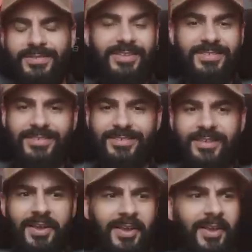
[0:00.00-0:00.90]
This is,
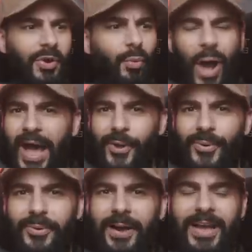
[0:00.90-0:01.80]

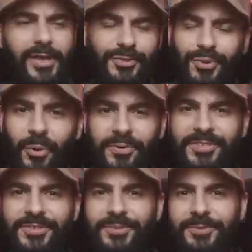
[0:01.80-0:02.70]
wow, I adore
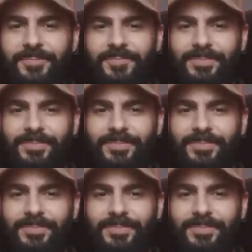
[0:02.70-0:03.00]
this dude.